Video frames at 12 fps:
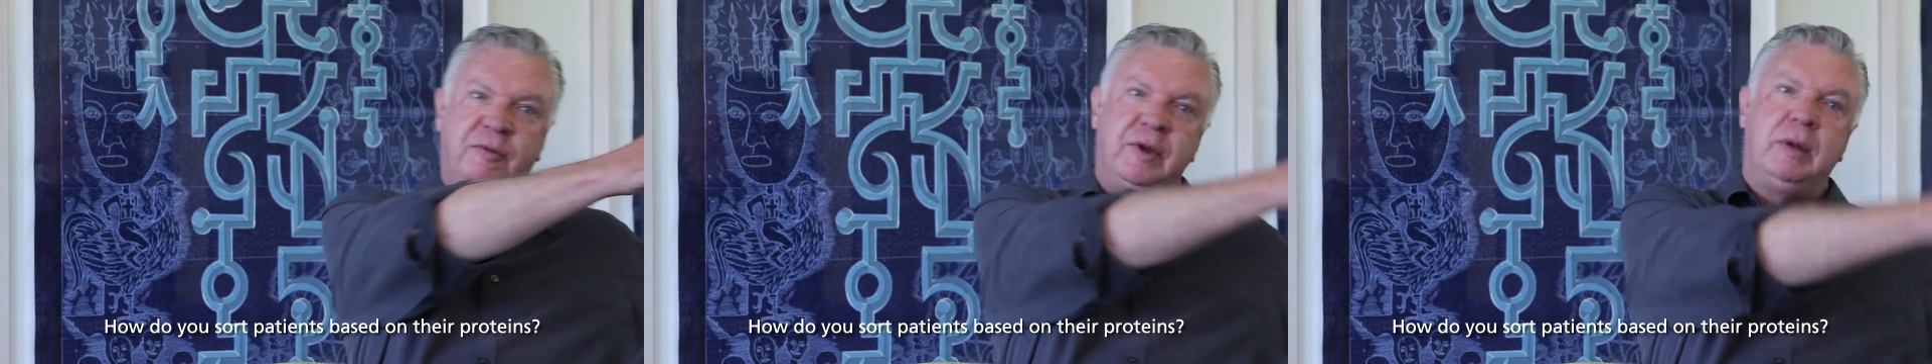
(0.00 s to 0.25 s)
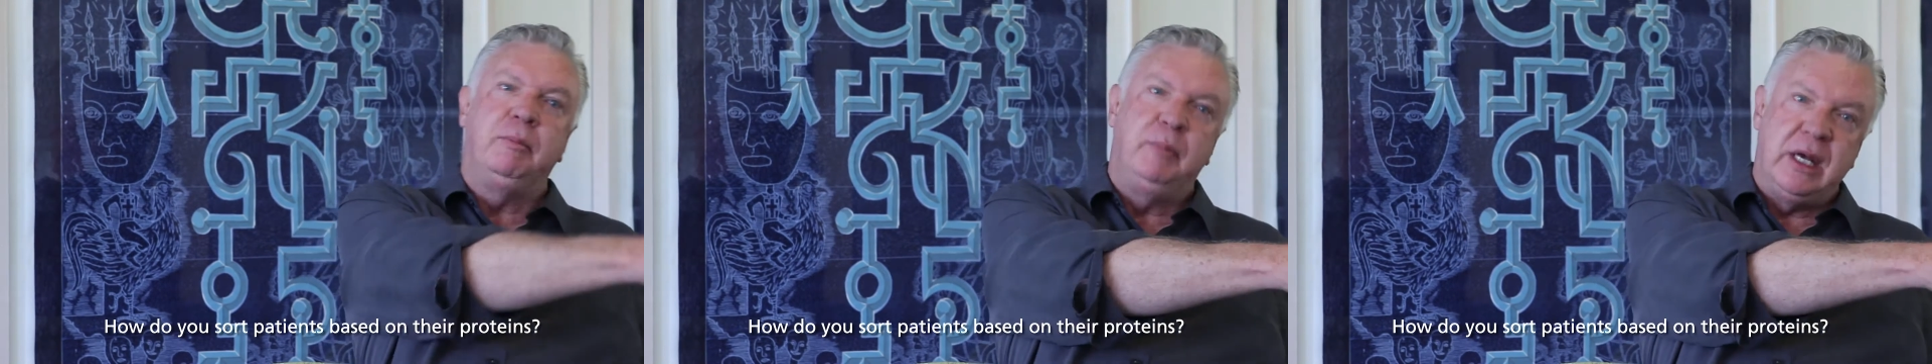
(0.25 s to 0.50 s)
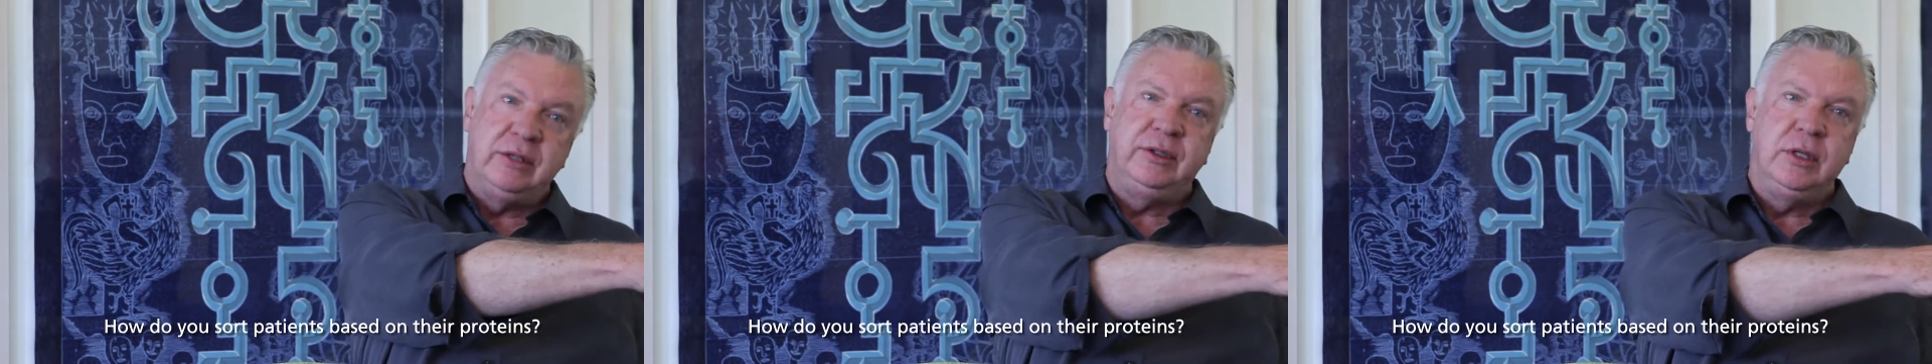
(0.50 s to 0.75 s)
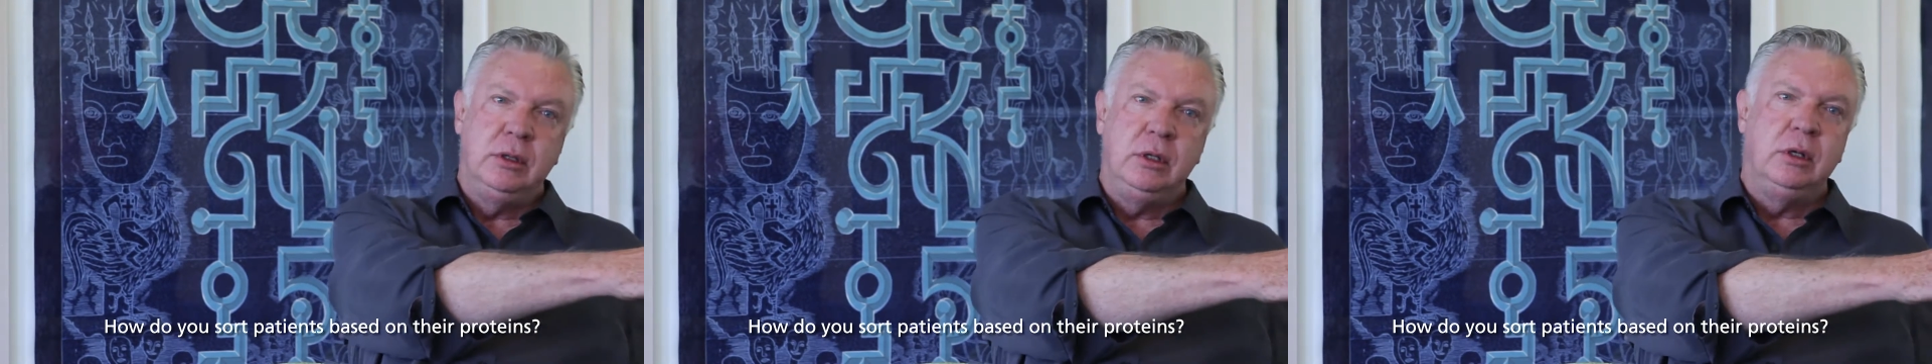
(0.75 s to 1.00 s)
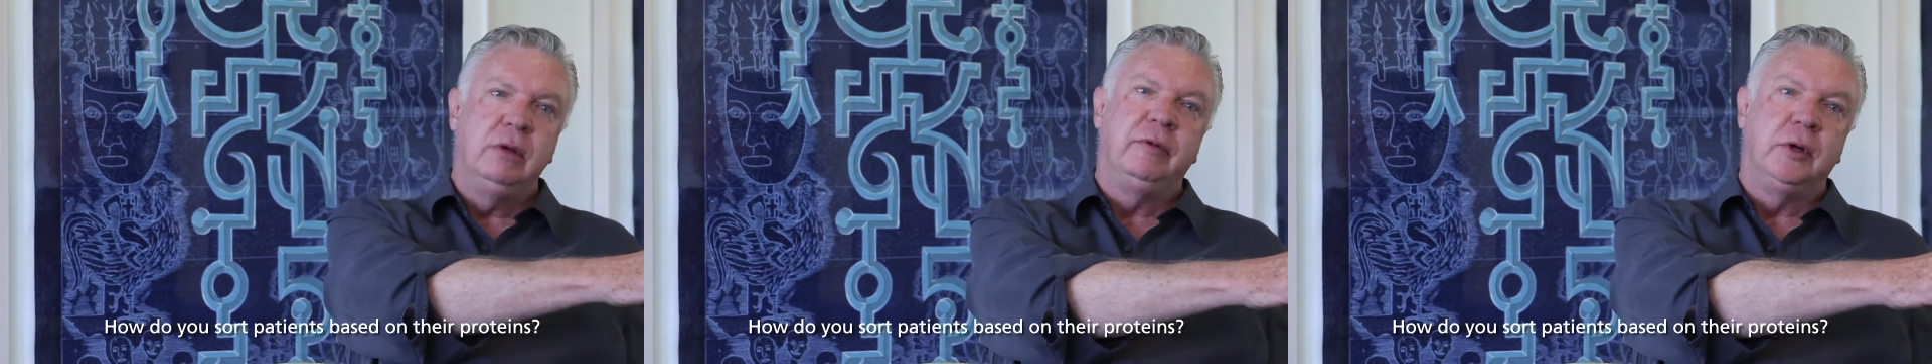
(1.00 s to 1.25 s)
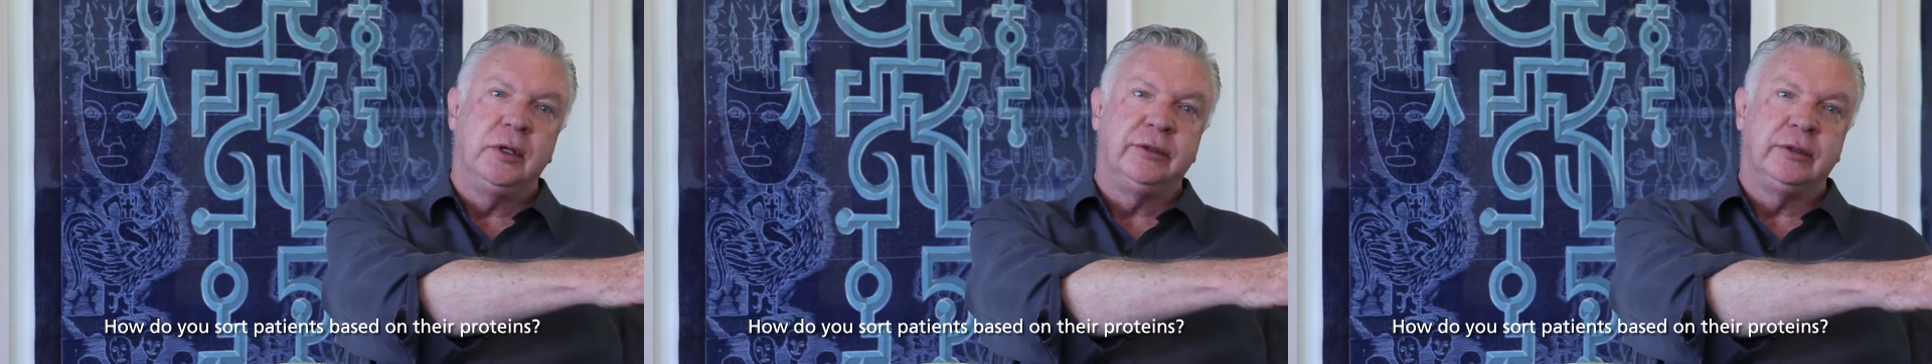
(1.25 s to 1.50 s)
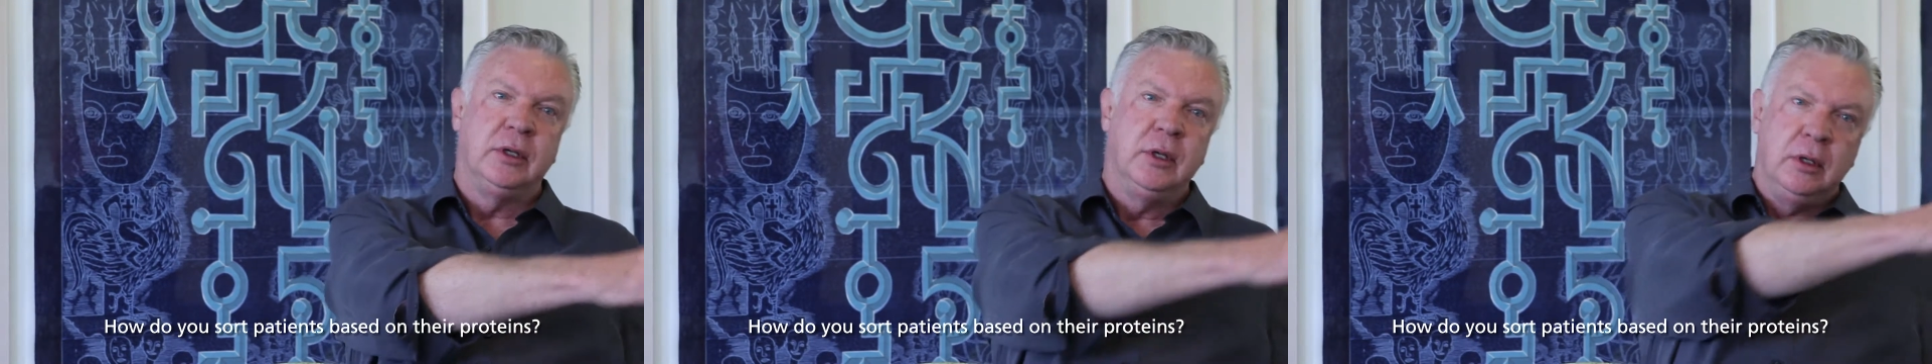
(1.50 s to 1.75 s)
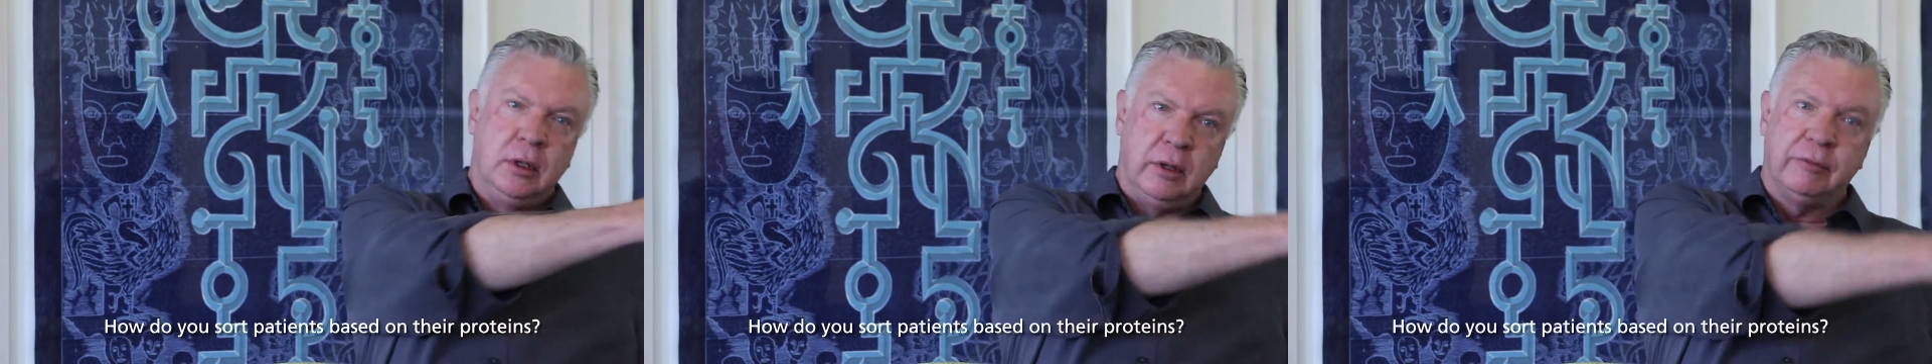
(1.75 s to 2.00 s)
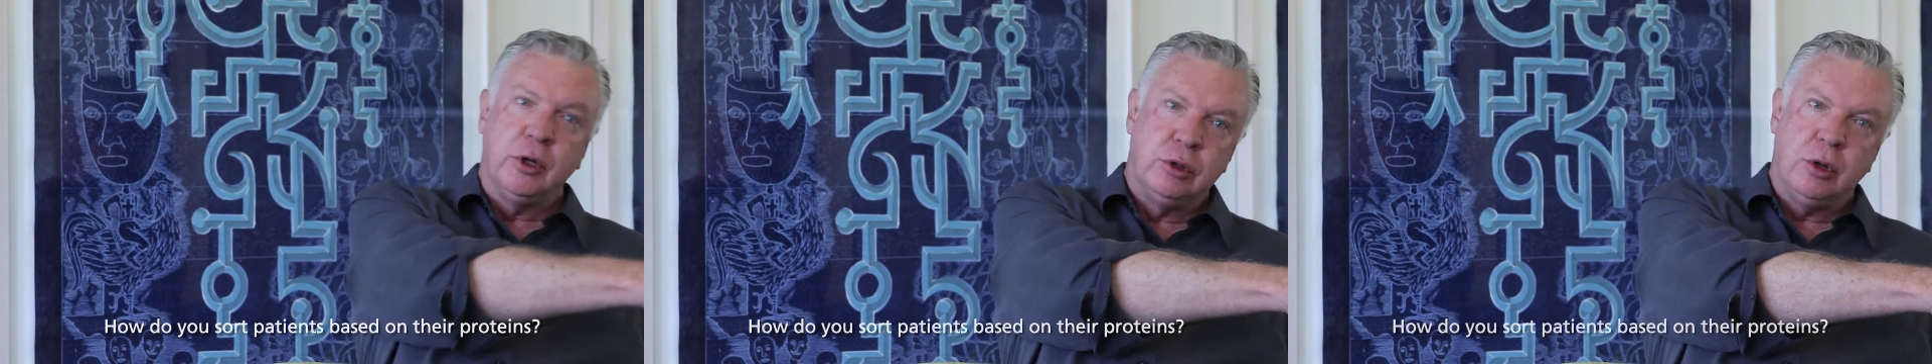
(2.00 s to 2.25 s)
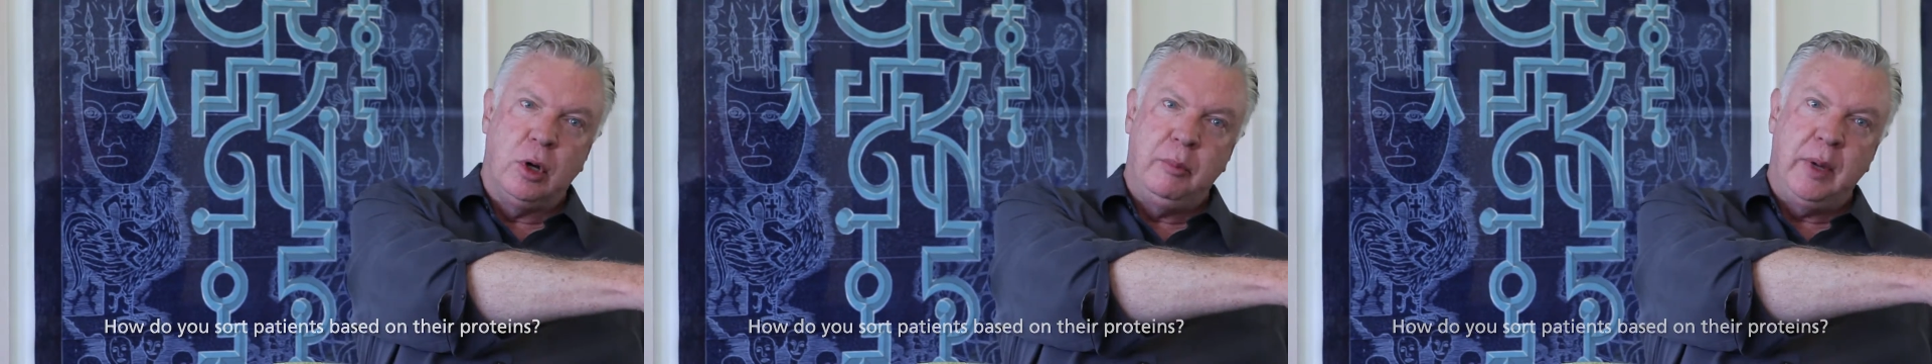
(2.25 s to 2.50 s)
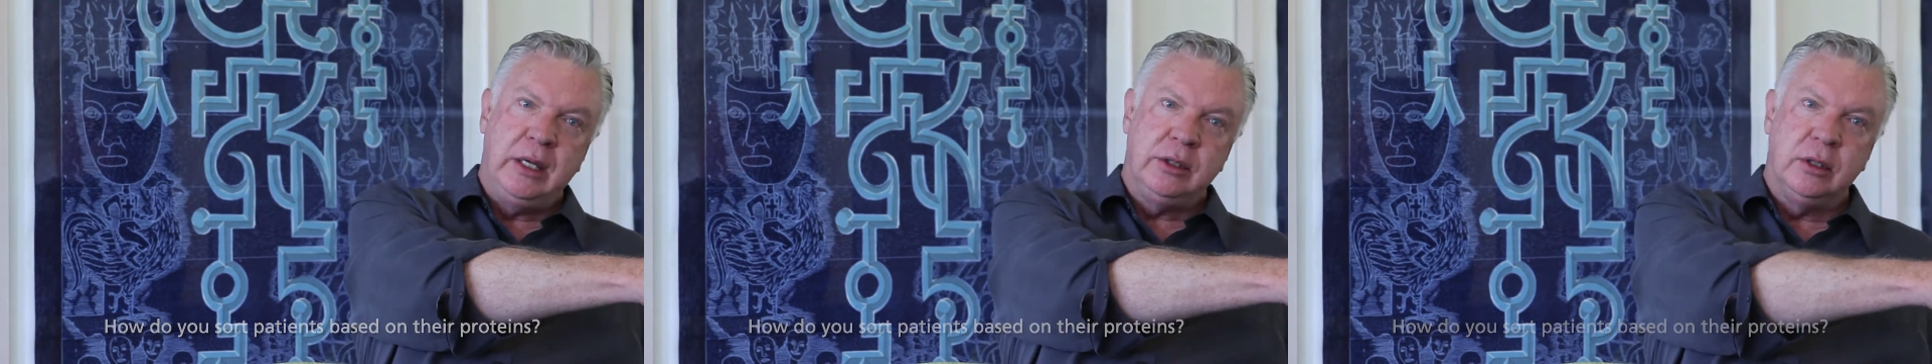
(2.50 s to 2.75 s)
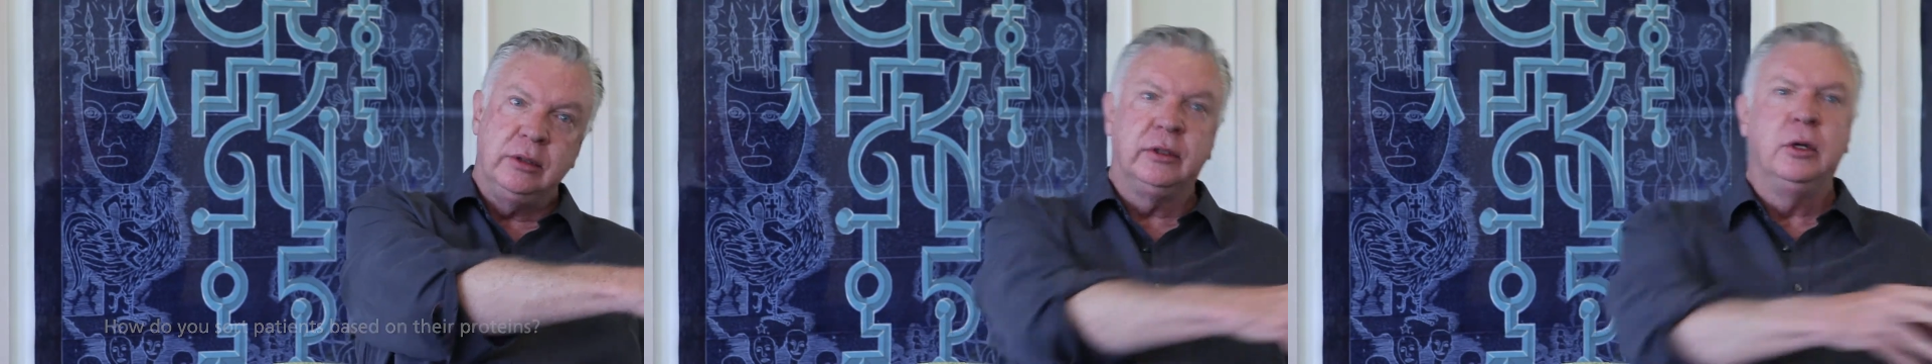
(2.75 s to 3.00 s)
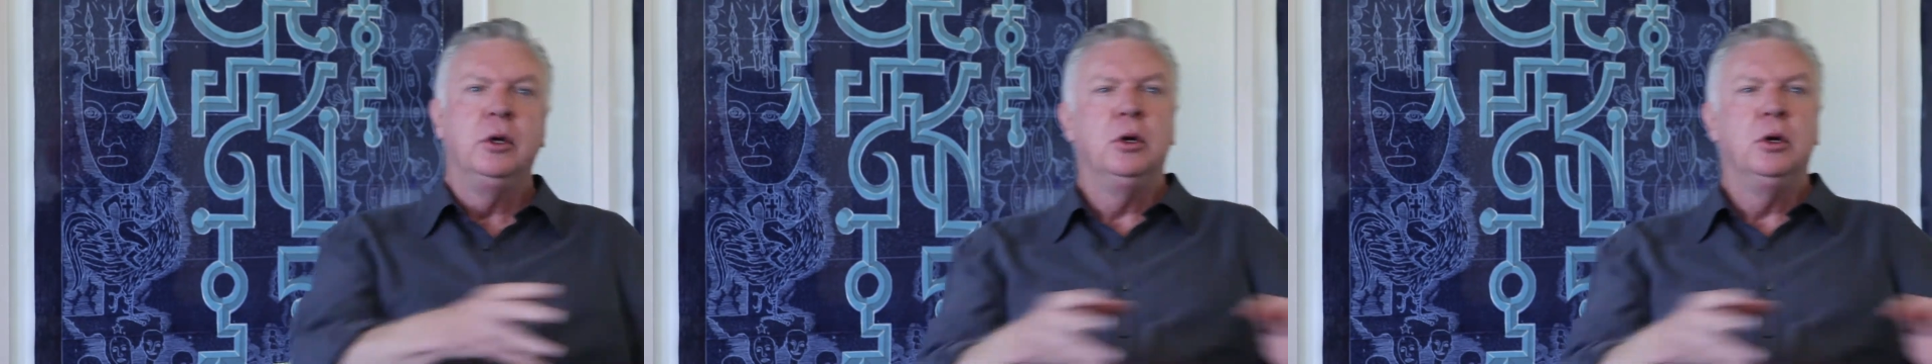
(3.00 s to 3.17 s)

fit best in the universe of control patients,